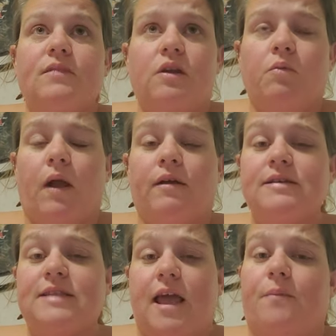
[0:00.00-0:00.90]

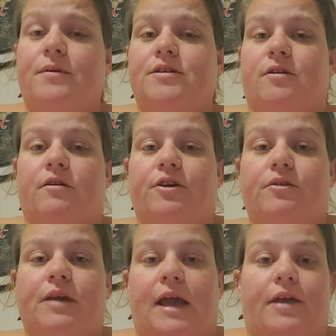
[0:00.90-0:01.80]
Whereas the epidural,
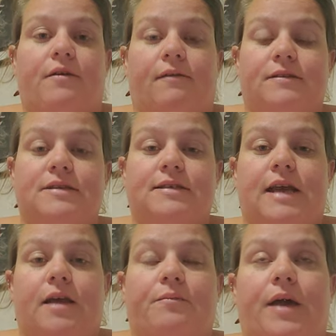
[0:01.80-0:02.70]
you can't, you have to
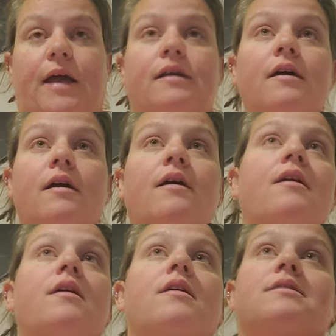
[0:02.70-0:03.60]
stay in bed.
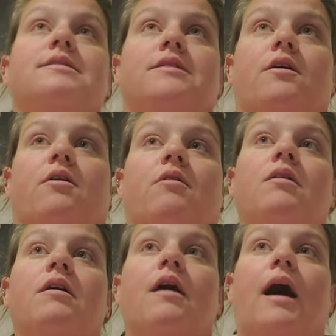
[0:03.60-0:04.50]
So
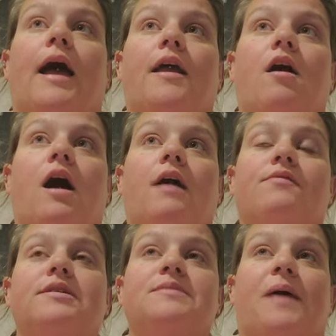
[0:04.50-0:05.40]
I got
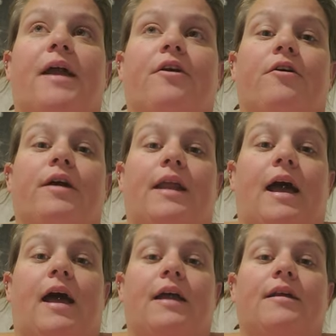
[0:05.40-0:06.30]
the spinal and
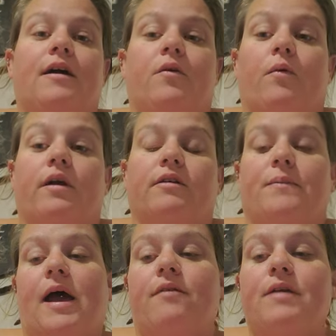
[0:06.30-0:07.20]
had a really
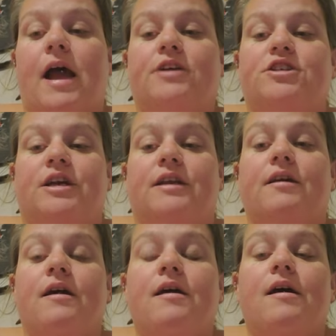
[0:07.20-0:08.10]
bad reaction.
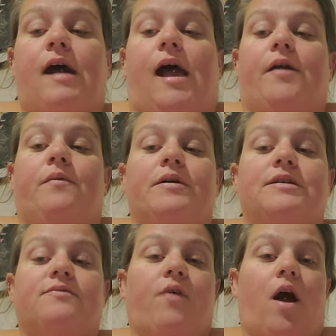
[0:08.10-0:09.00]
I
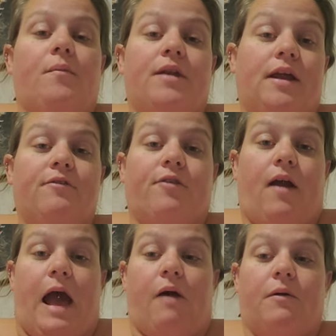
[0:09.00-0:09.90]
was vomiting
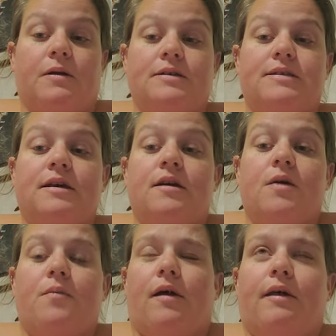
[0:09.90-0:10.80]
for hours,
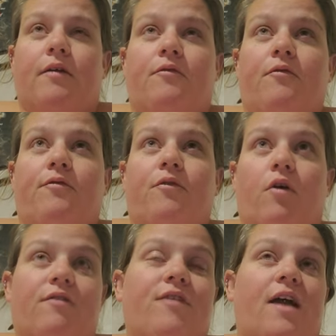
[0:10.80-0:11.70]
probably like
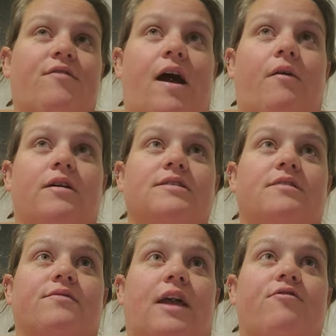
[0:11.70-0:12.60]
four or five hours
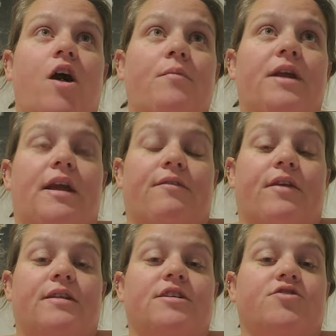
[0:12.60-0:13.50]
of like vomiting and
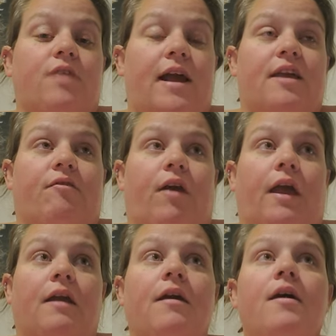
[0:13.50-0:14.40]
then to dry heaving.